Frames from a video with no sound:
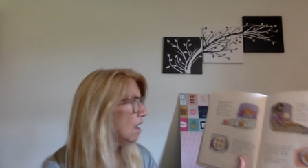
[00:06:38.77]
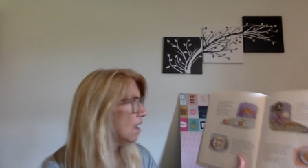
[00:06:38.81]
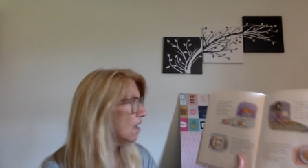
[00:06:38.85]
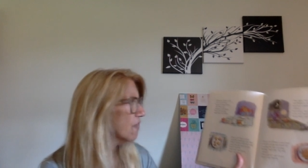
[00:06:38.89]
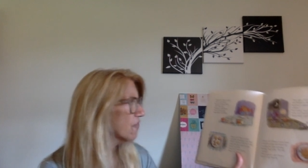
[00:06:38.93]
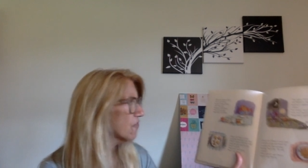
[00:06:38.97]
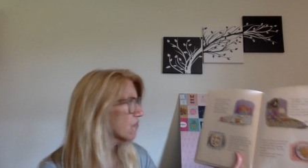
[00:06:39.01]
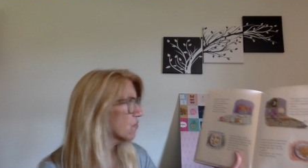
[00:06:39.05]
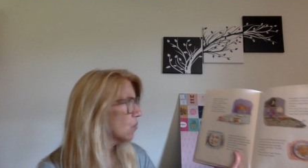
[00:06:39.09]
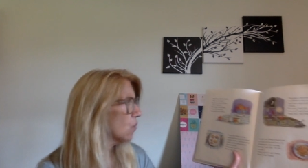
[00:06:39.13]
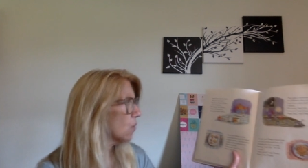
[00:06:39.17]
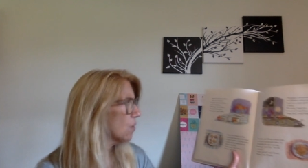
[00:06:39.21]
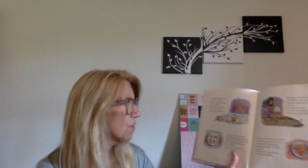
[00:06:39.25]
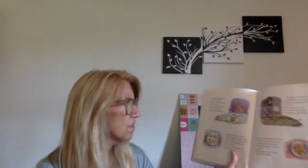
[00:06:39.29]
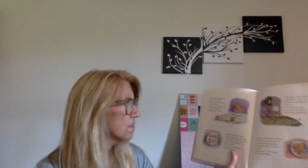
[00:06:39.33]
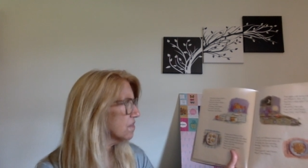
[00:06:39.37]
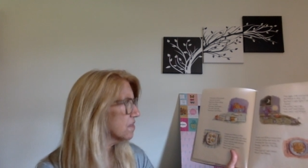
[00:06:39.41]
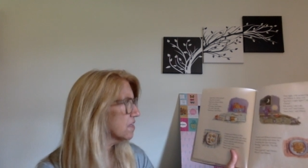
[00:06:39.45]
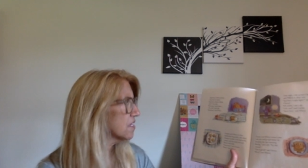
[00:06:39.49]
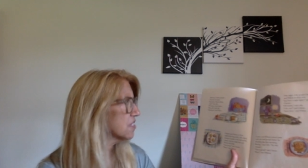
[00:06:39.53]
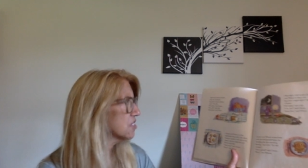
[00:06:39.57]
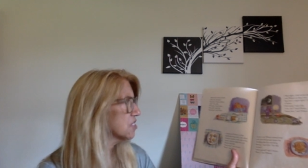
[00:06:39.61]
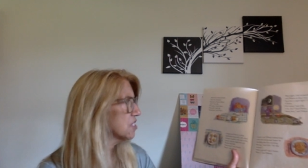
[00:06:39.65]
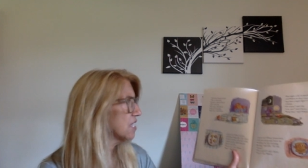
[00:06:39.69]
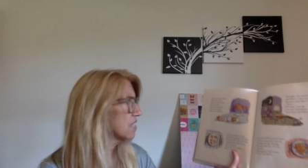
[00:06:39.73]
Of course,
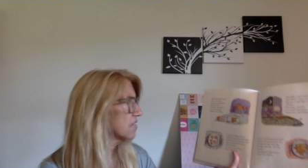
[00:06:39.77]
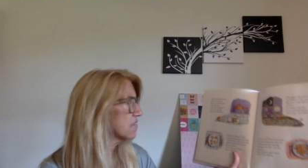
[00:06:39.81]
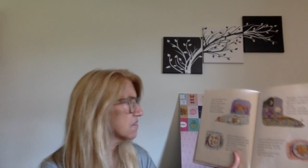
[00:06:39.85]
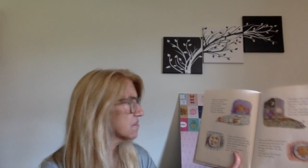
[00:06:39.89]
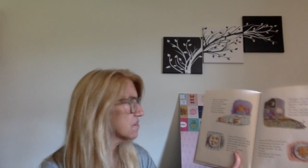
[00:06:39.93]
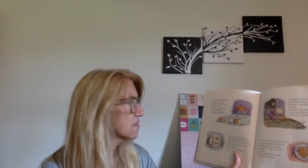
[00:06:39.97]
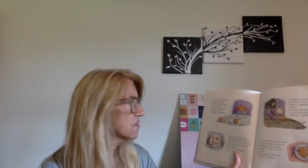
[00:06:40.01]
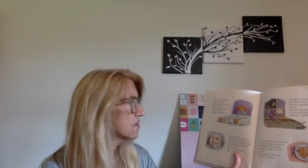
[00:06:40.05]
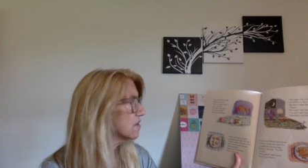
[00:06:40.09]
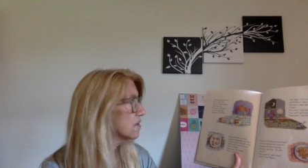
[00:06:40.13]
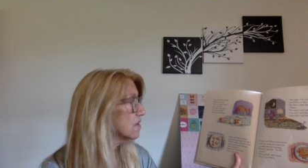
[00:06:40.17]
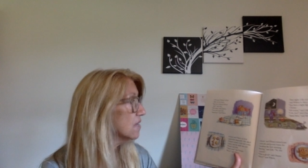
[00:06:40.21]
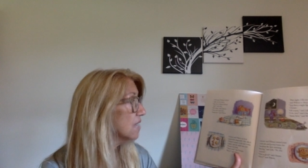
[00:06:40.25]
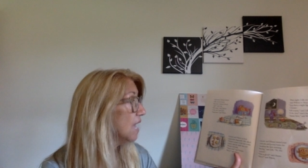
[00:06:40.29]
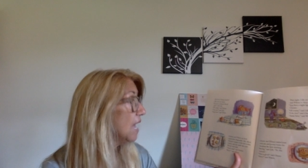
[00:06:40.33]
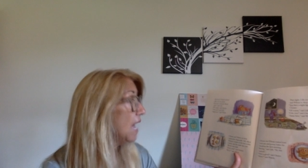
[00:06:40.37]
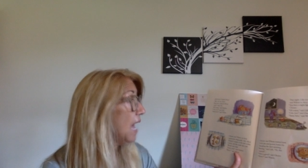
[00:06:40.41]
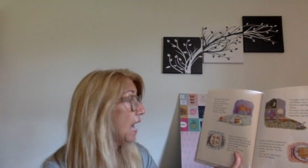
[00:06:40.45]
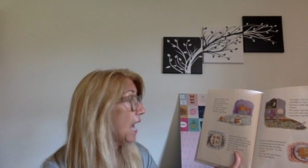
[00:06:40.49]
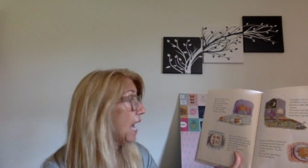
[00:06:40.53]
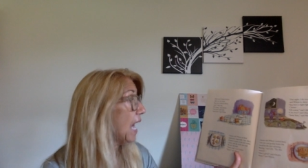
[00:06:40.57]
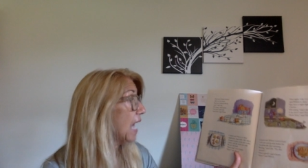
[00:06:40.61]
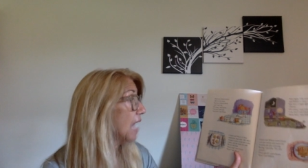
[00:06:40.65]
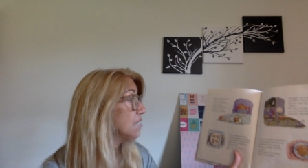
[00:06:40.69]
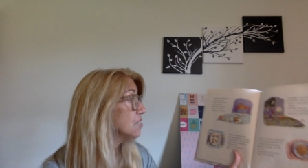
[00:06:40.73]
said Chester.
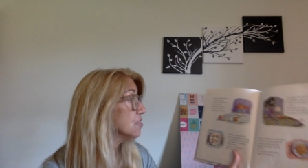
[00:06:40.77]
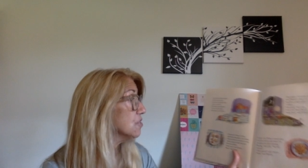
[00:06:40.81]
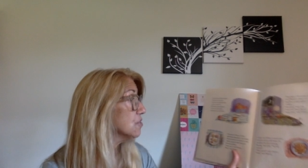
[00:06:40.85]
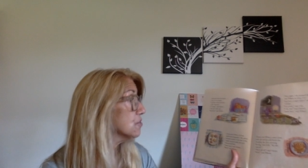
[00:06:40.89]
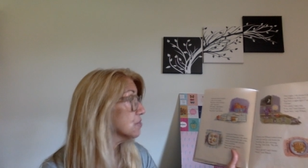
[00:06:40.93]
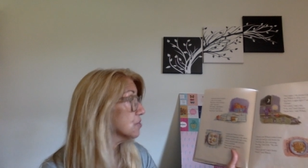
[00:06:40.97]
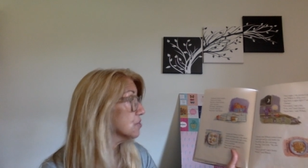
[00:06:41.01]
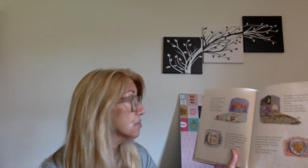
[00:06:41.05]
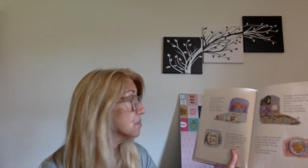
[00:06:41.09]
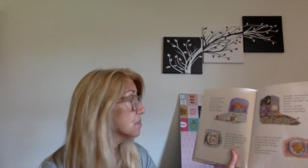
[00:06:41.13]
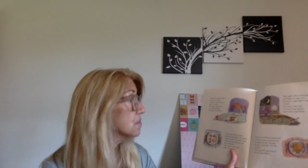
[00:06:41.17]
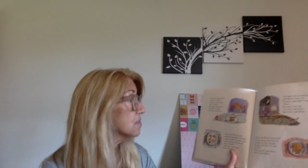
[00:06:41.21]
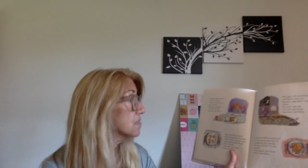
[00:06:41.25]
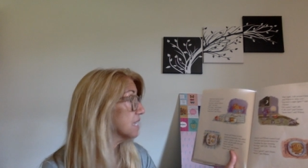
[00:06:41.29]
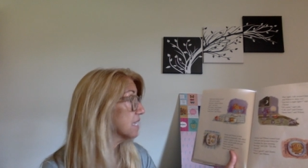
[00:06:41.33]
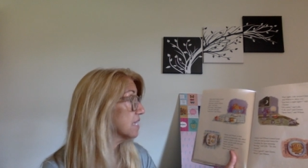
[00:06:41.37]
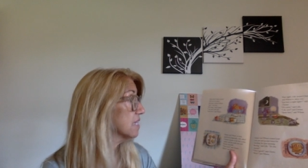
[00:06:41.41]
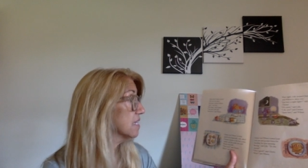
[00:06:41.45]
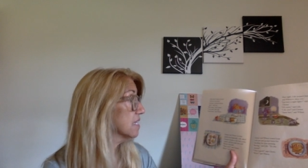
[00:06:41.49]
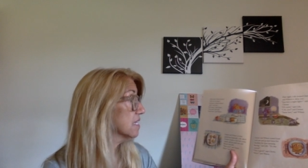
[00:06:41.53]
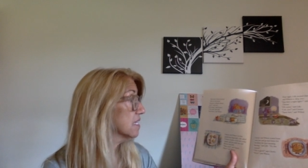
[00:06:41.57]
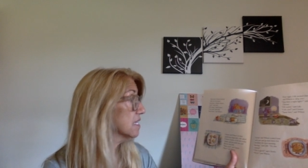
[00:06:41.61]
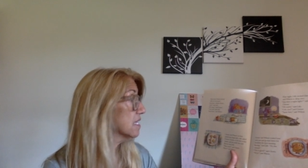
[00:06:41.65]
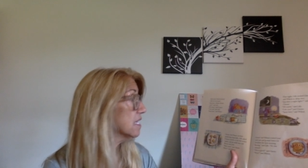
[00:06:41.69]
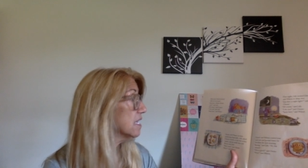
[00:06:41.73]
I do too, said
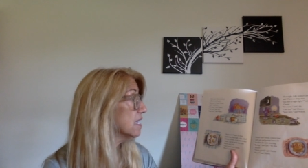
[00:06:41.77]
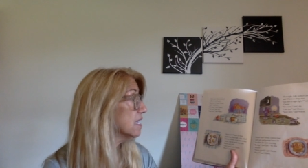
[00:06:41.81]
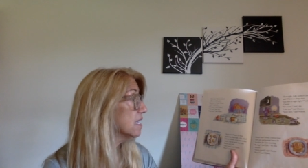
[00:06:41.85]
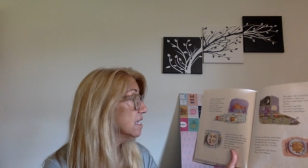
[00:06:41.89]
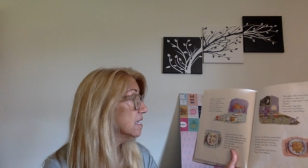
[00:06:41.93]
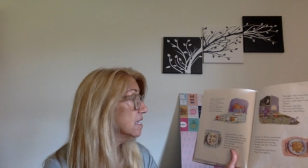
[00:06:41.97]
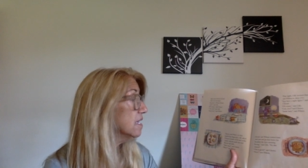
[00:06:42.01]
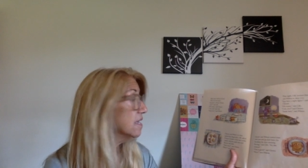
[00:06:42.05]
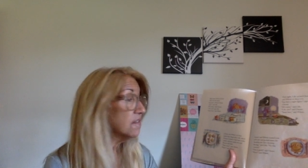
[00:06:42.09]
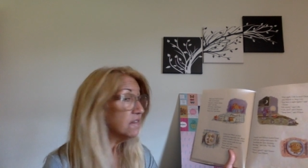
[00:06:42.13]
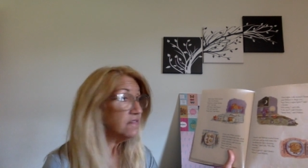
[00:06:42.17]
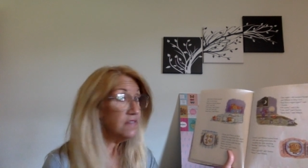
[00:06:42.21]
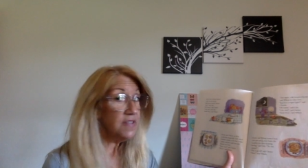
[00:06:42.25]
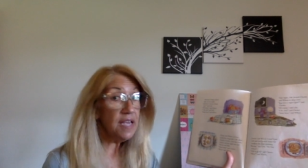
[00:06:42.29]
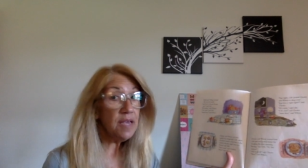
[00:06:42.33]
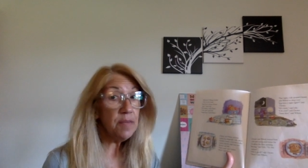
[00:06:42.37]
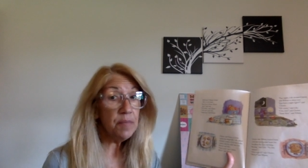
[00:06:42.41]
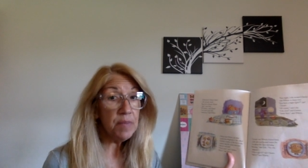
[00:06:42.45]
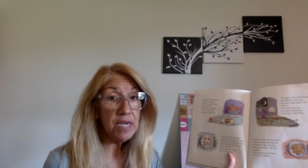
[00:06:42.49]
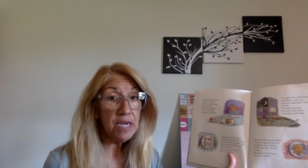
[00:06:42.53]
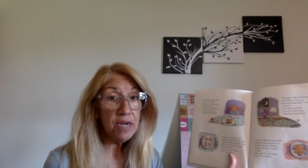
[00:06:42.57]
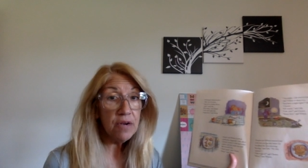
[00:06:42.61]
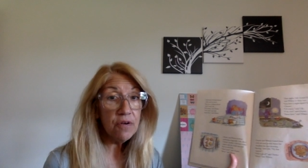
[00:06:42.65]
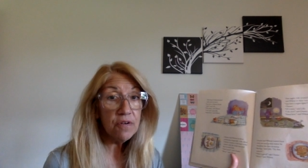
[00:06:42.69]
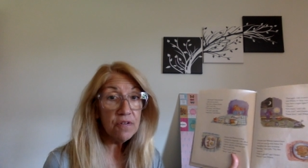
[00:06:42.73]
Lily. Same
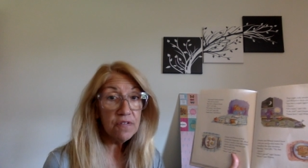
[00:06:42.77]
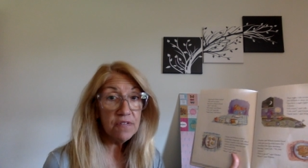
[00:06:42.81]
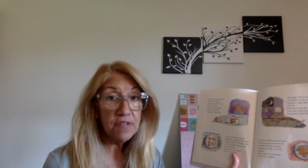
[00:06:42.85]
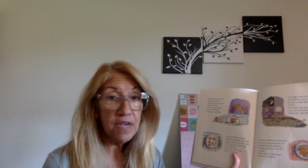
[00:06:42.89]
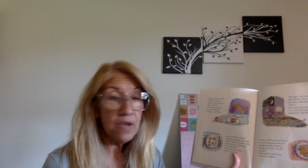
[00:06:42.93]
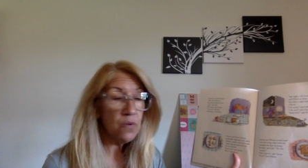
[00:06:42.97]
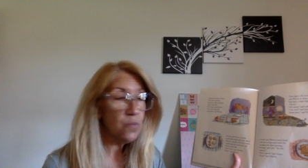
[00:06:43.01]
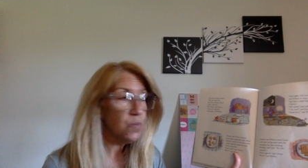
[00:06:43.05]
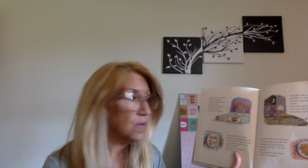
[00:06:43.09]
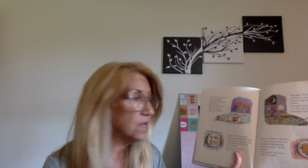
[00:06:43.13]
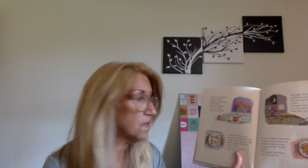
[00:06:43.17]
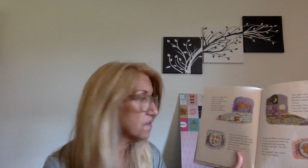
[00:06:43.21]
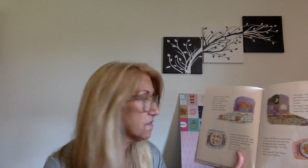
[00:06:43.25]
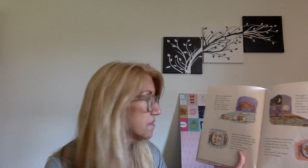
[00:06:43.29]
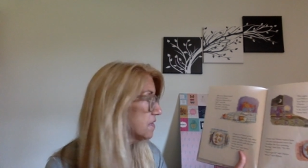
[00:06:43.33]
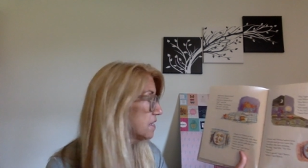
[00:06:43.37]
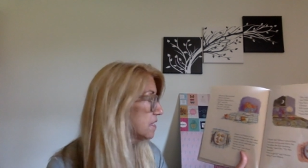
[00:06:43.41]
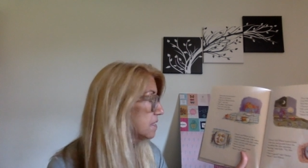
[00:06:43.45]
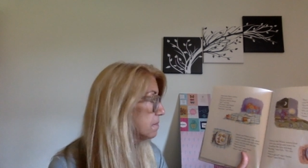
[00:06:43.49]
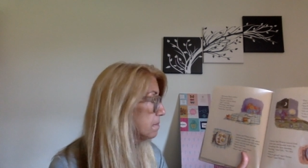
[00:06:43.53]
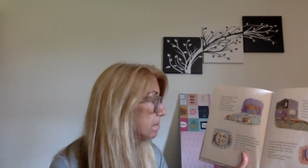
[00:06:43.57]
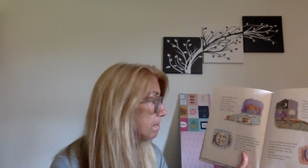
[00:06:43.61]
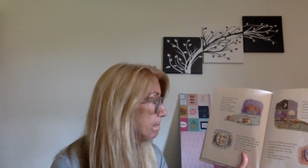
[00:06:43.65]
here, said Wilson.